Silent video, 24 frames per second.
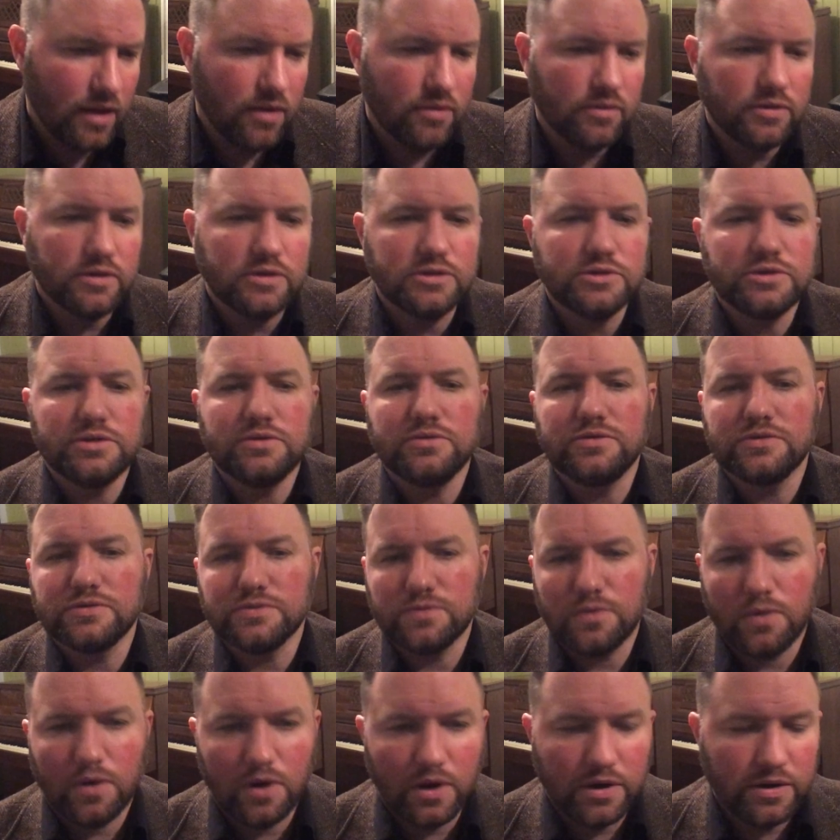how the Jews
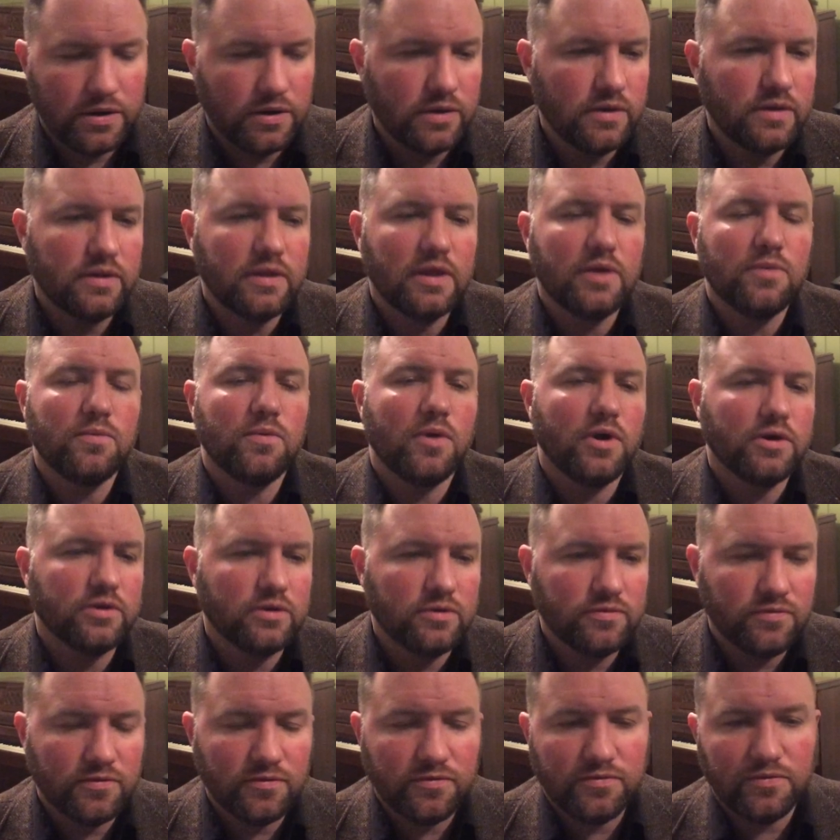wandered, and they
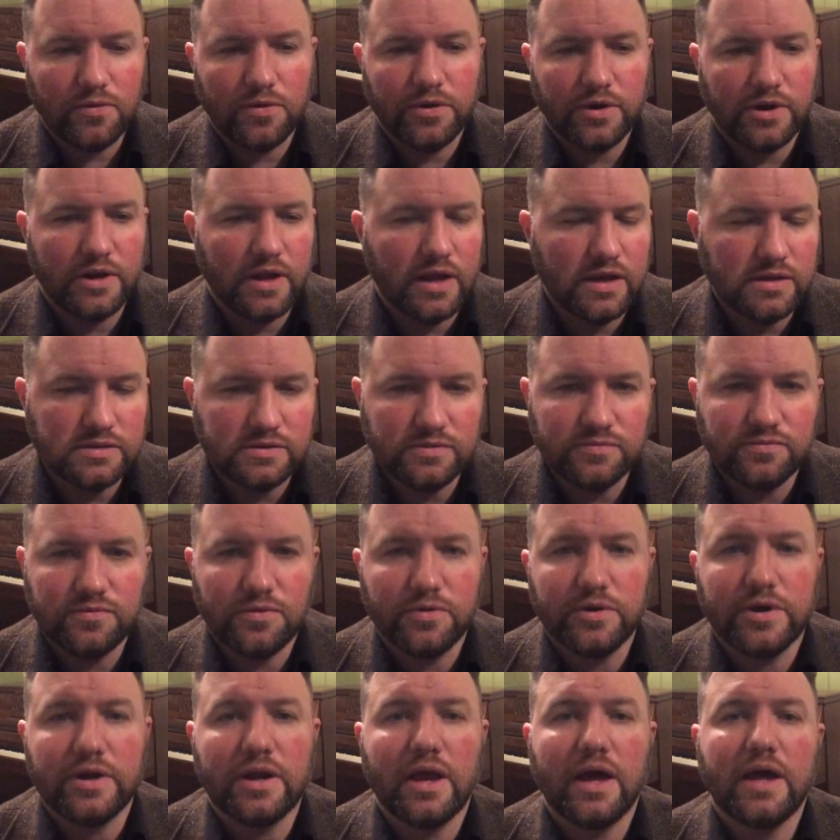wandered for 40 days and
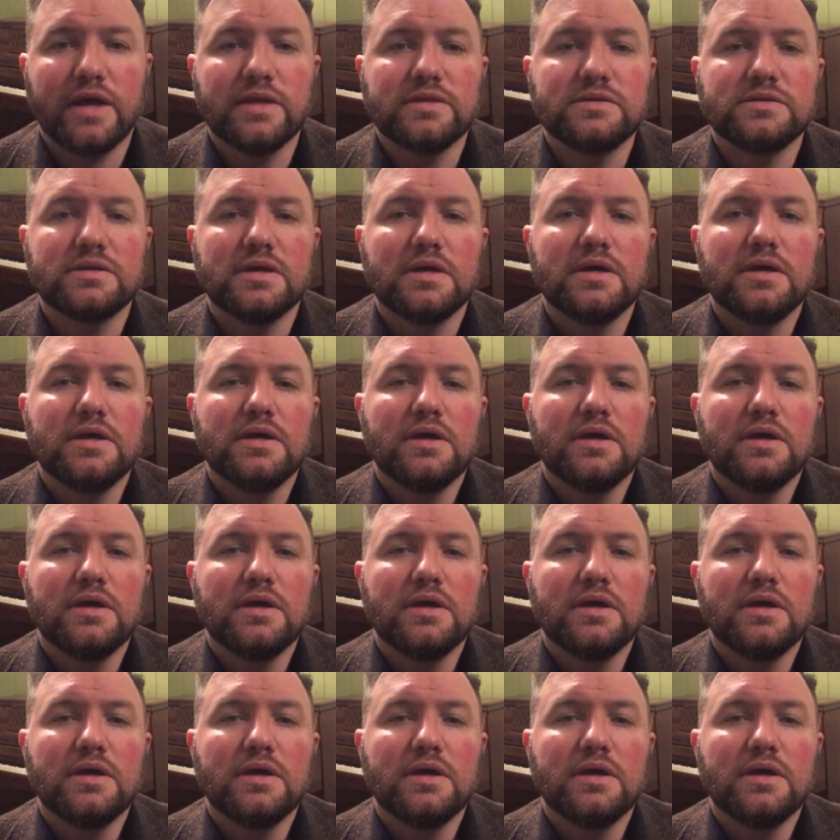40 nights.